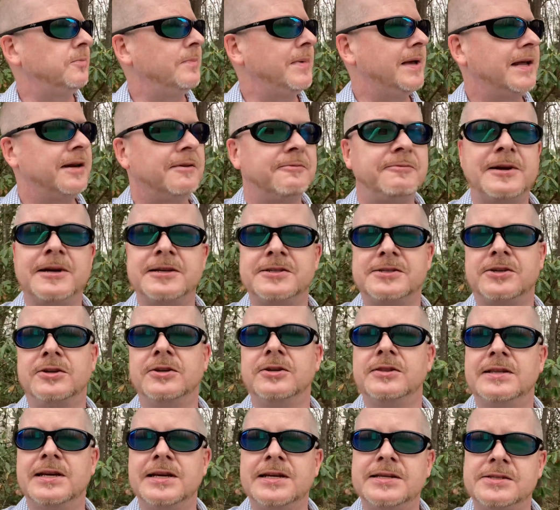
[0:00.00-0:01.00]
manifest
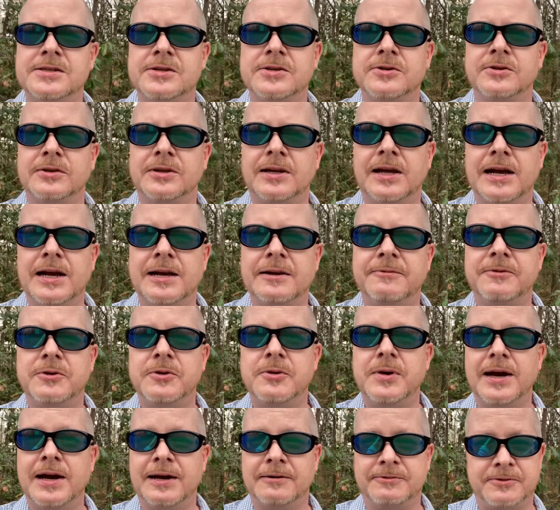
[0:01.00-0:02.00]
good things in your life, you
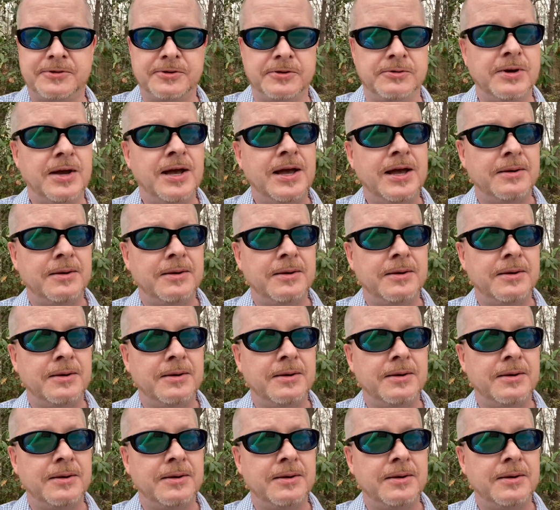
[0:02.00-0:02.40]
have to